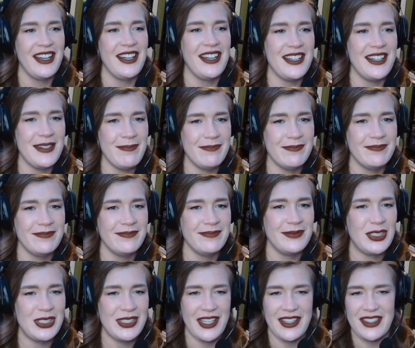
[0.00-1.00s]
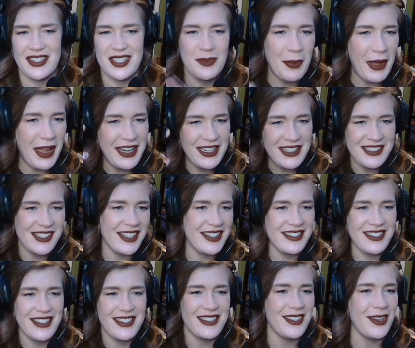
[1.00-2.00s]
Um, she's got the spidey
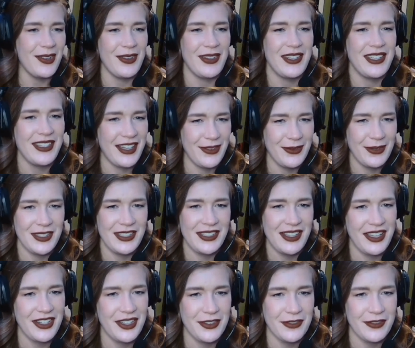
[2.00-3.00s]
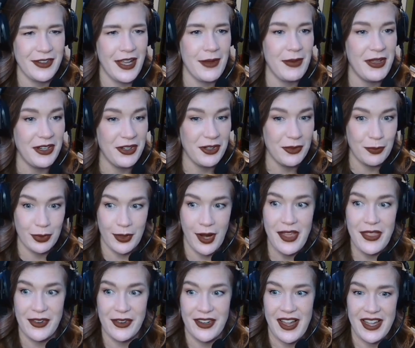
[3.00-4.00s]
senses going. I really like her vibe. And her
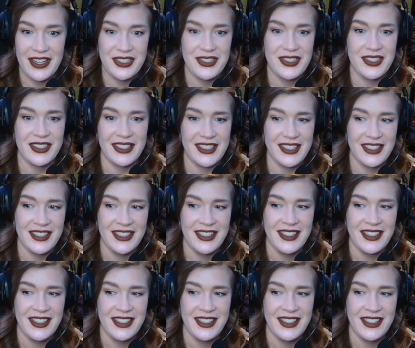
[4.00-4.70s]
brother, actually,